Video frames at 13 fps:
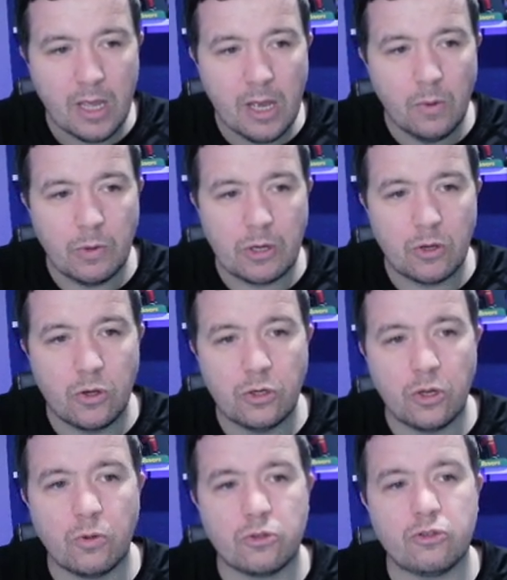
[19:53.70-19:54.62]
We could
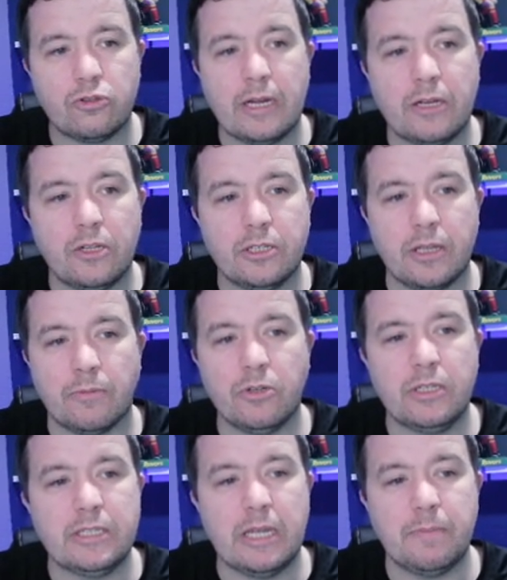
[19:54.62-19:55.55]
go strikeless. I'm going
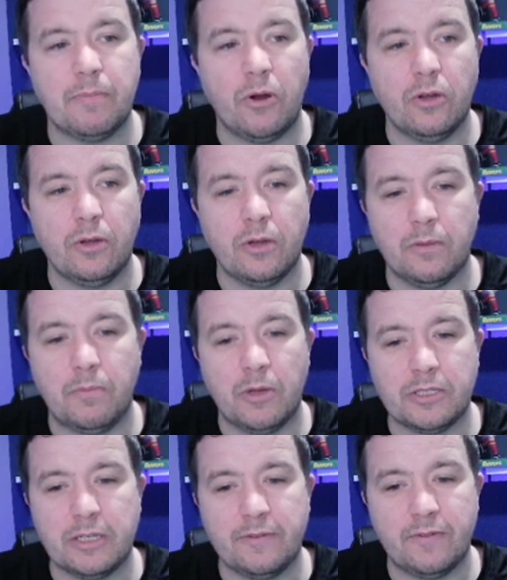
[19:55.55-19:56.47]
to stay po uh,
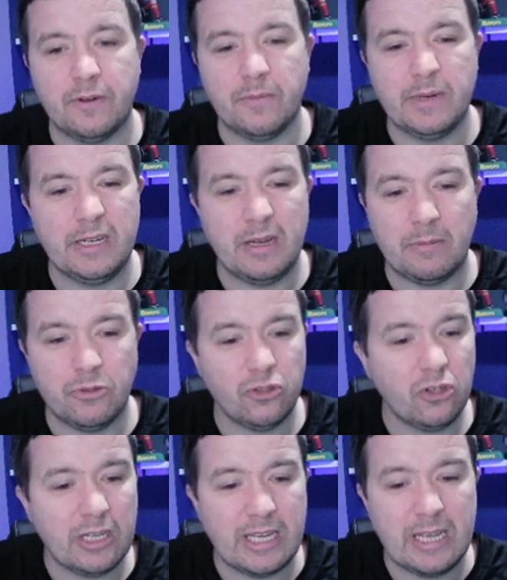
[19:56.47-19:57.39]
positive for a minute. I'm just
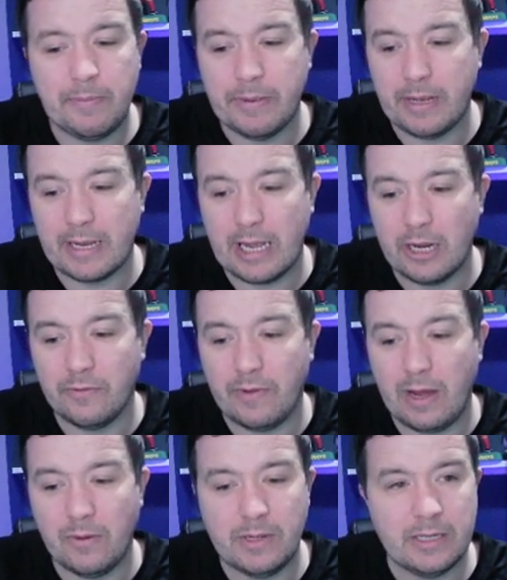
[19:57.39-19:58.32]
going to keep it kind of
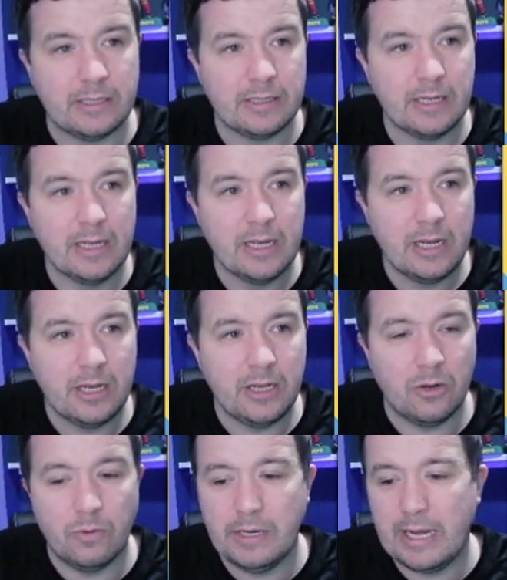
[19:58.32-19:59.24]
how it is. You know,
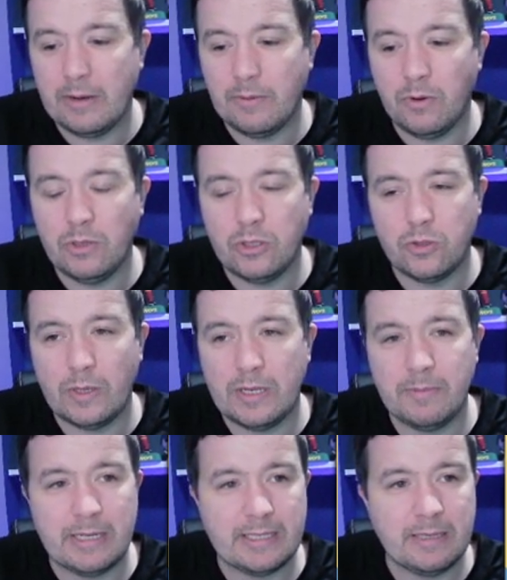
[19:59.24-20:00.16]
we're not, we're only 20
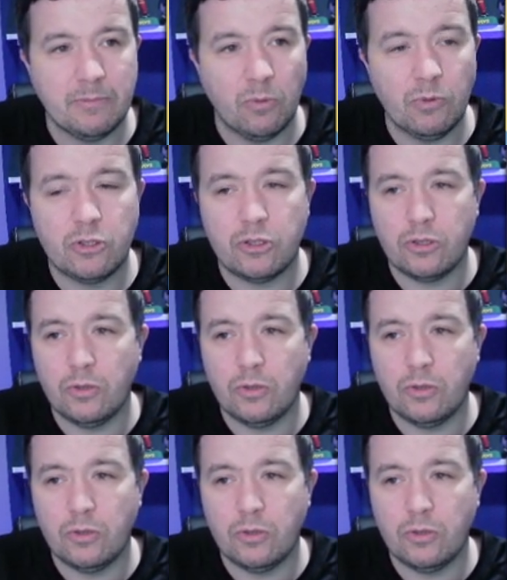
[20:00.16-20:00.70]
minutes in, but we're 2